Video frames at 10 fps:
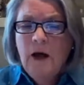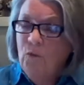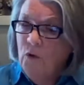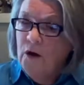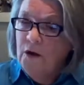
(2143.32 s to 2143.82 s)
A
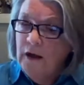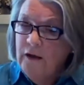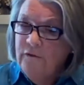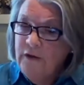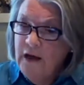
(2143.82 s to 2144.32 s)
work
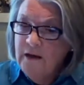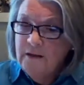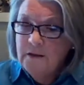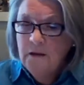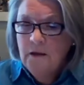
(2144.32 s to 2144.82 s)
life,
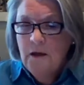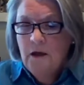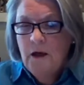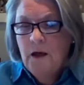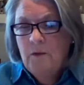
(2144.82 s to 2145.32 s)
yes.
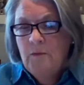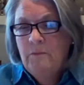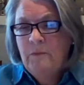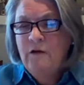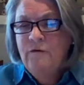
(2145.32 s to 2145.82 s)

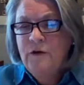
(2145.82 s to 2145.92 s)
But my